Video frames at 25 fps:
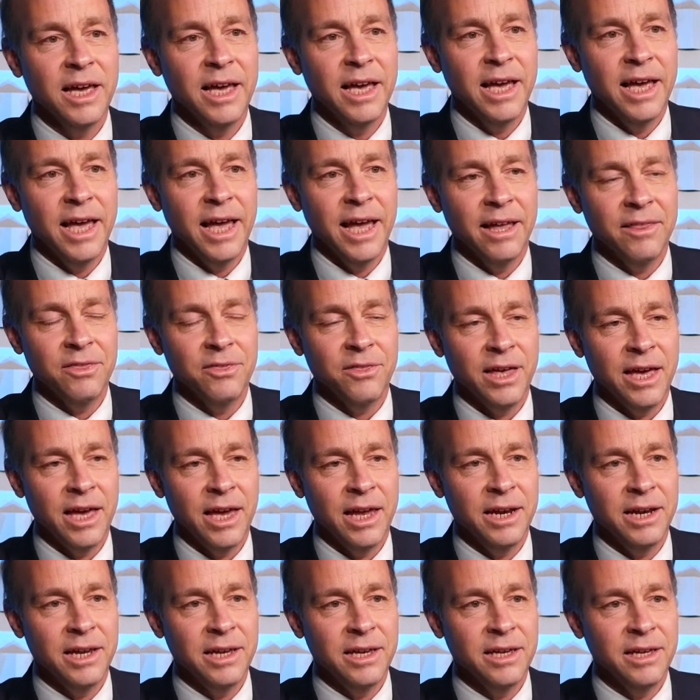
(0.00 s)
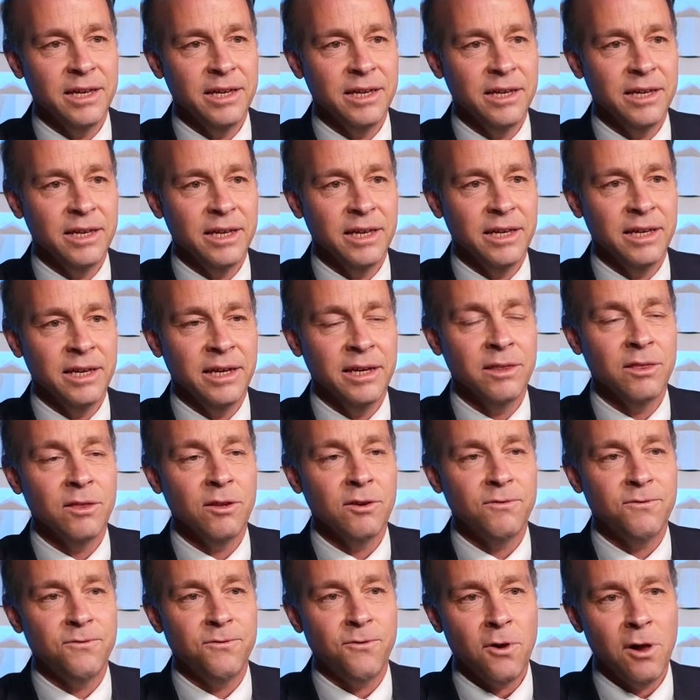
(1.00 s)
And then in
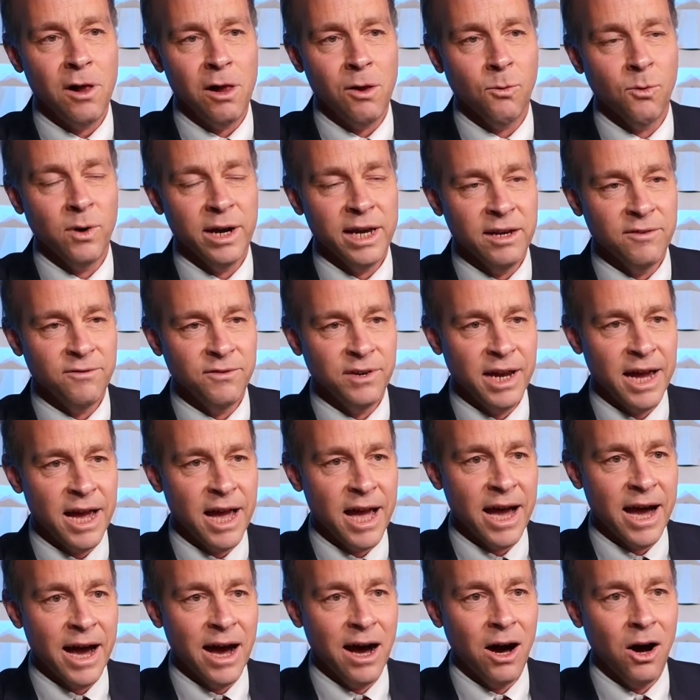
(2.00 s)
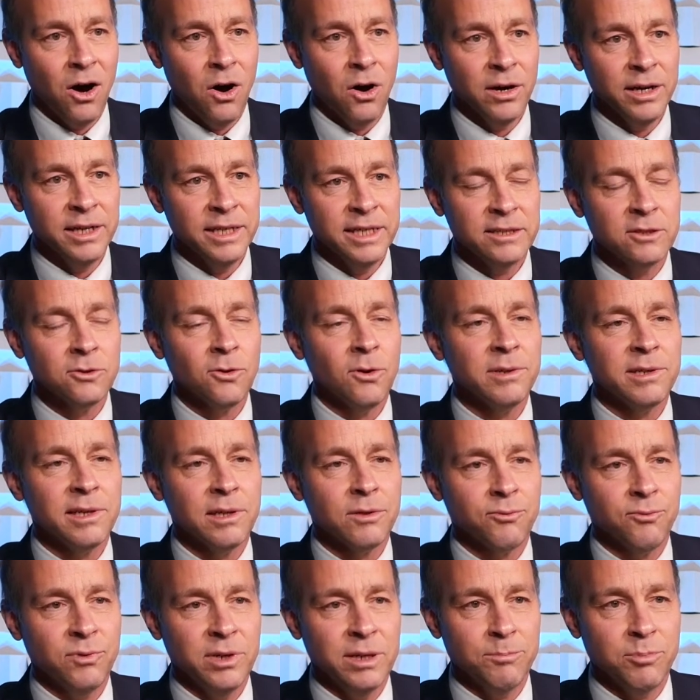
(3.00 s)
the fall wave now, it's only
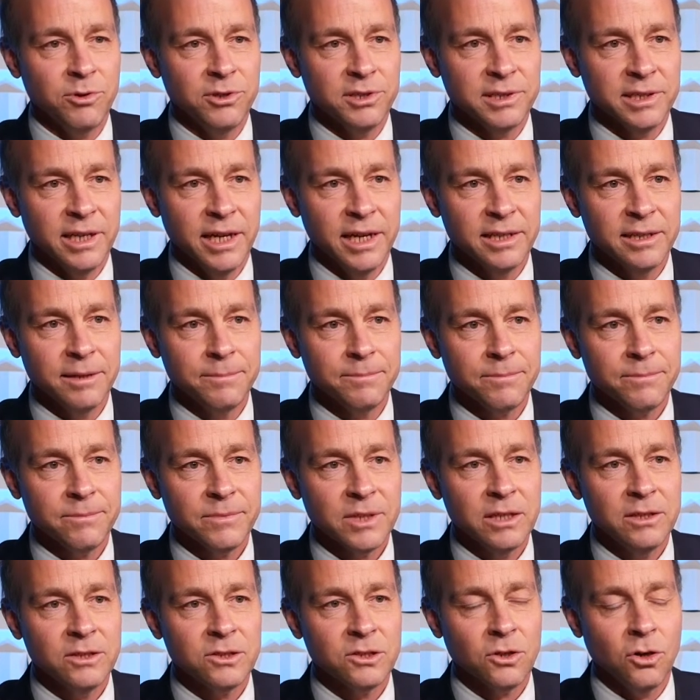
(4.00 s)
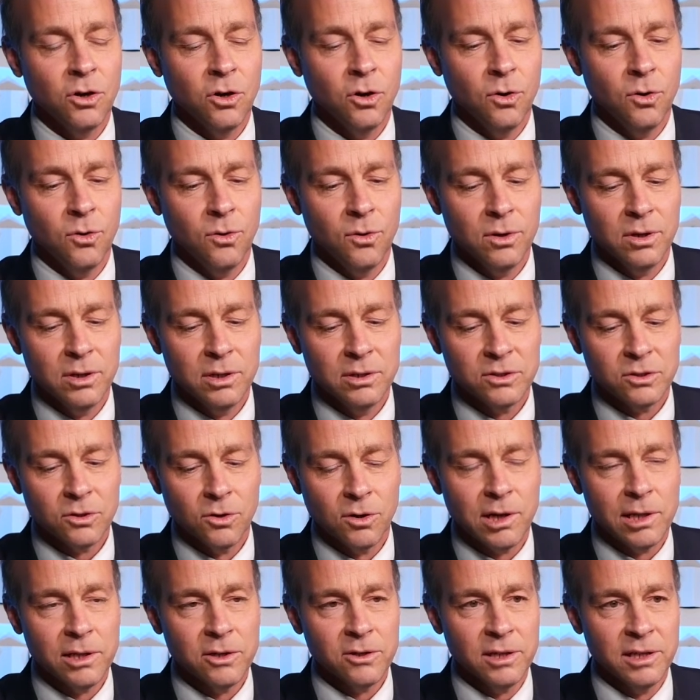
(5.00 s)
3%. So
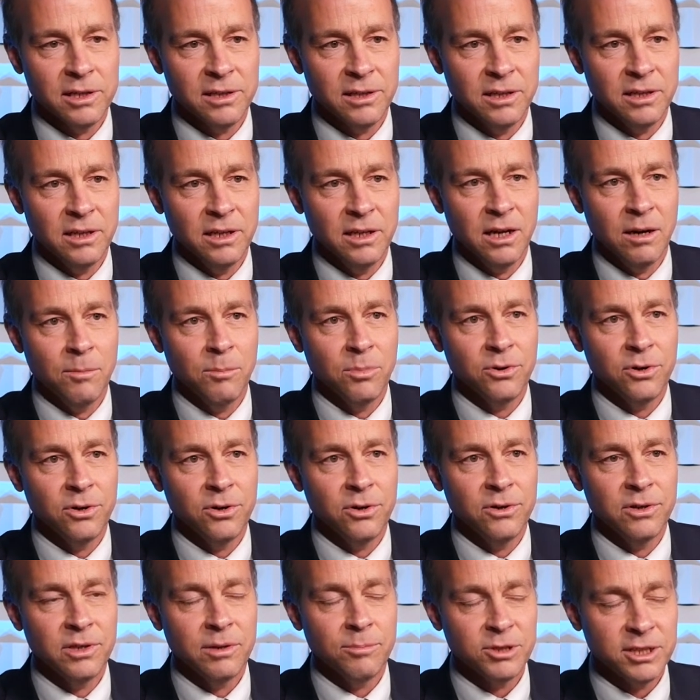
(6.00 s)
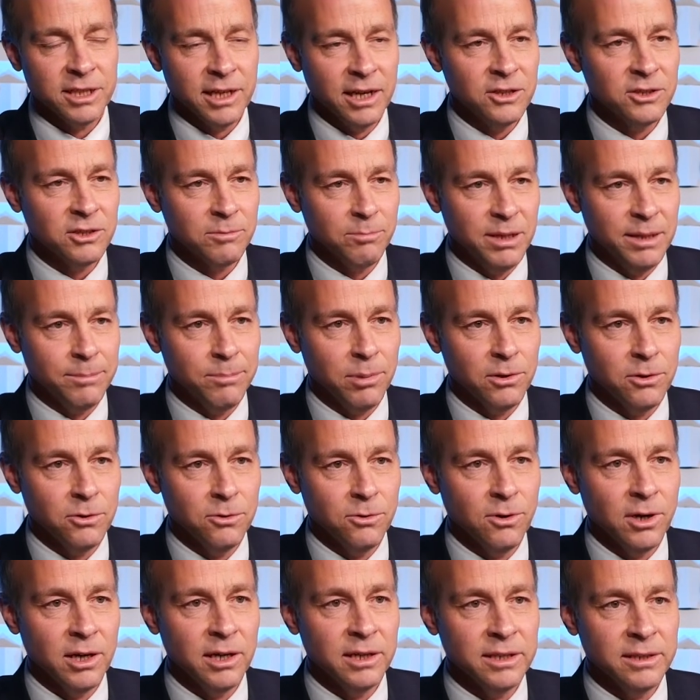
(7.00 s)
clearly the percentage of people
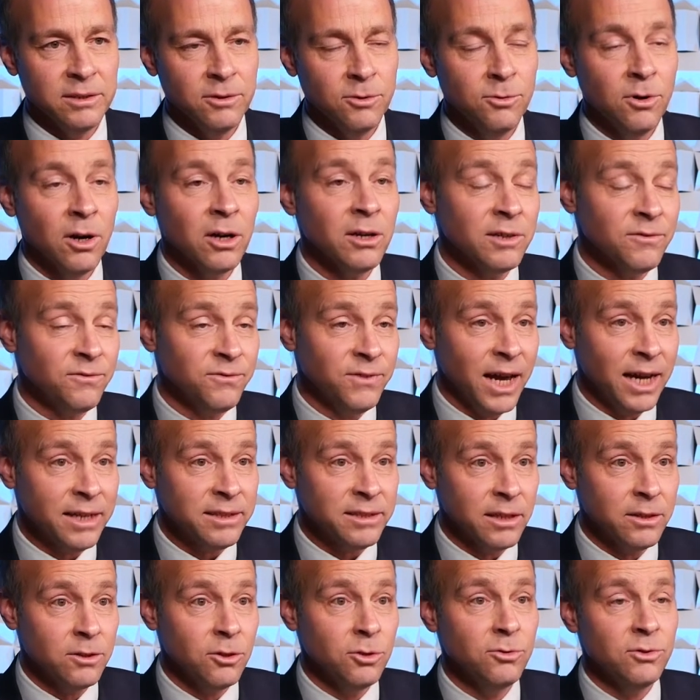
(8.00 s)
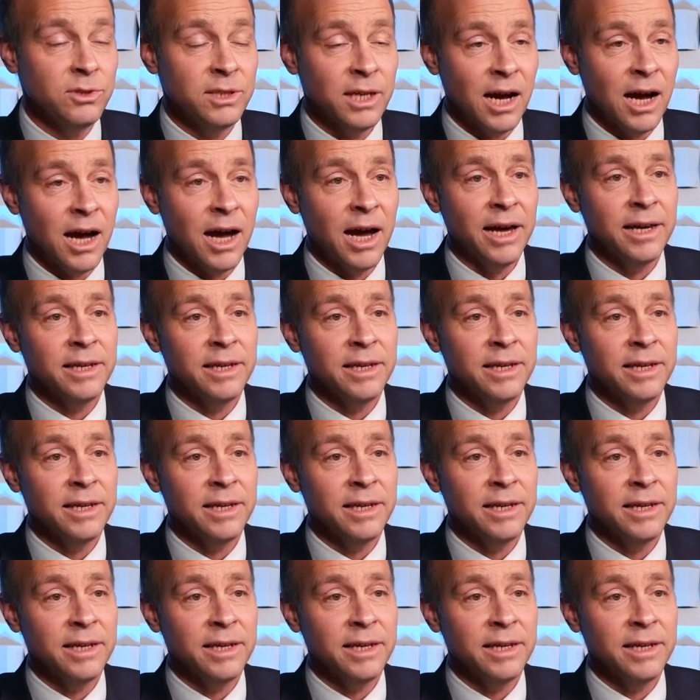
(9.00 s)
who are infected who die